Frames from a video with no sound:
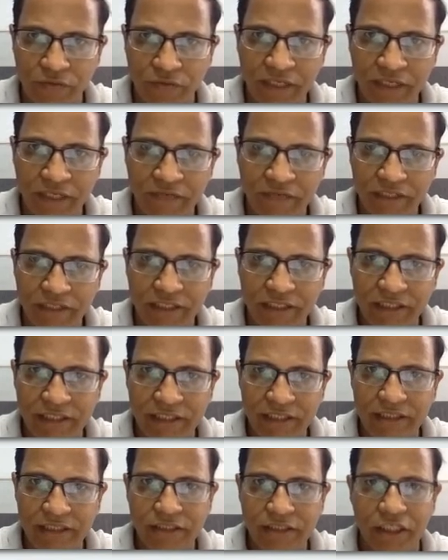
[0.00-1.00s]
whenever there
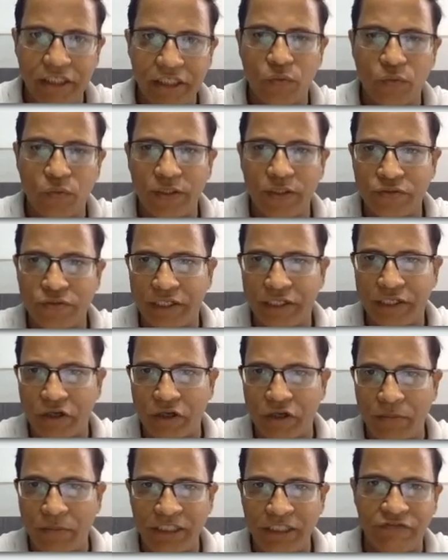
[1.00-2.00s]
is a sequence where
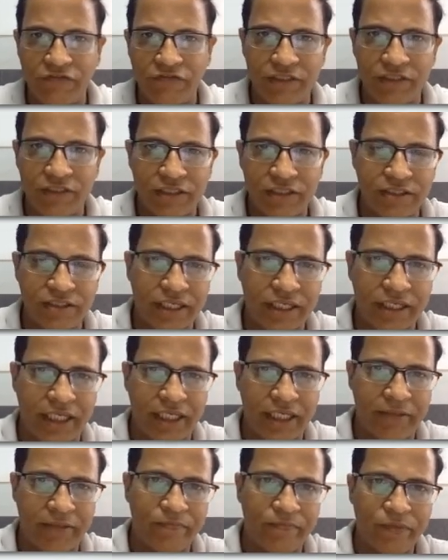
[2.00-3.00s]
common difference is
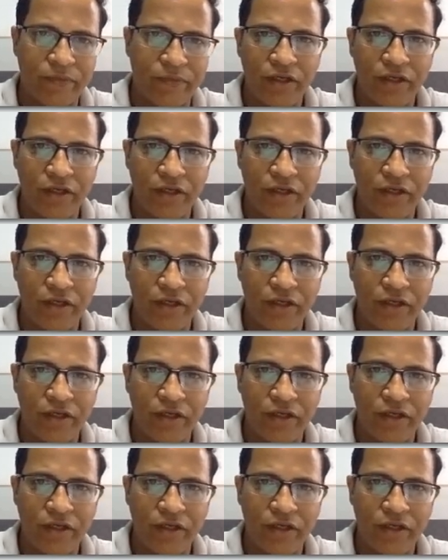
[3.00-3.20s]
same